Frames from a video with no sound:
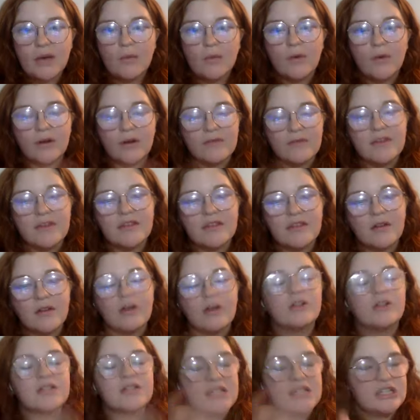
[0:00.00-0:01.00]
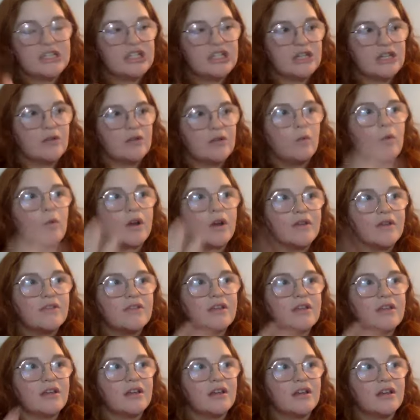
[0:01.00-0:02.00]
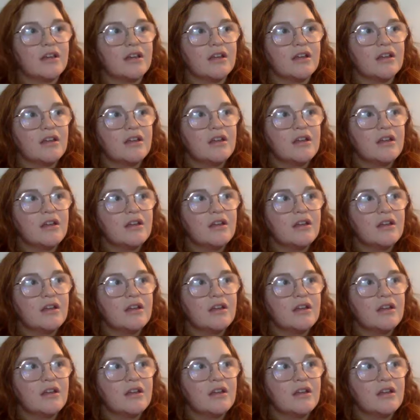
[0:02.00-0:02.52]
one of the